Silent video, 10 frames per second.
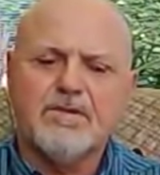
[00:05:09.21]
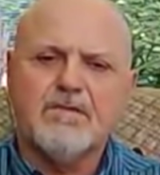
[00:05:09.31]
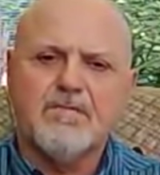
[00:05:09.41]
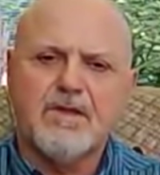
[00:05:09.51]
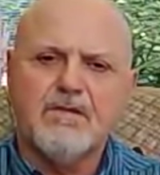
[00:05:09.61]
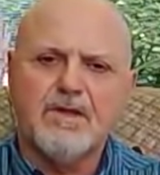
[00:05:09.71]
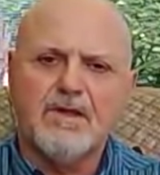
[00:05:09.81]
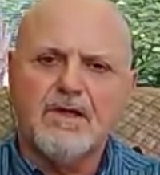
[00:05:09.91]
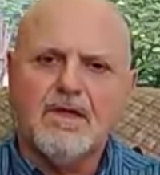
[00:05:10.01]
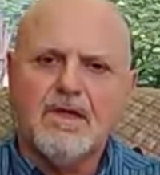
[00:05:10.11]
completely
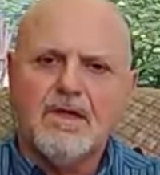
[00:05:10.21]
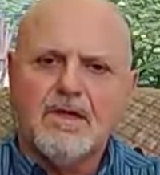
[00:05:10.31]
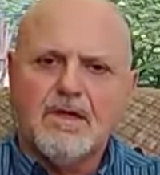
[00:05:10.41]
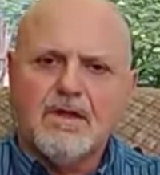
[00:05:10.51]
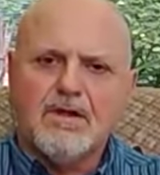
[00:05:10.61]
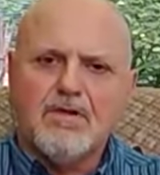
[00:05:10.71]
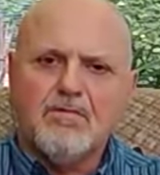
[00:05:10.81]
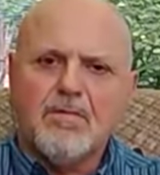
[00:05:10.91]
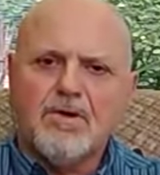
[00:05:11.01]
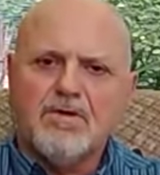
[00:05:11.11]
took
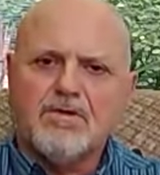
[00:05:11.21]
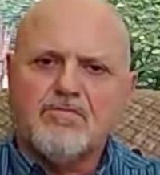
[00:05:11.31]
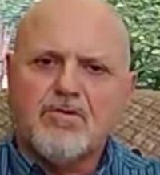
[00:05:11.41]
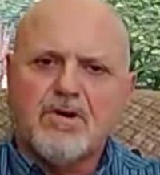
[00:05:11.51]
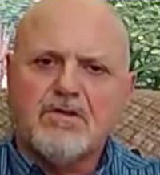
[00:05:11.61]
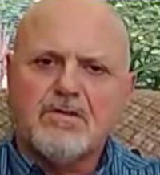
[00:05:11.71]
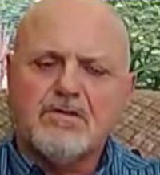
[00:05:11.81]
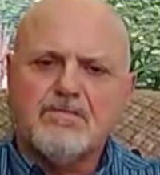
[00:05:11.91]
me by surprise.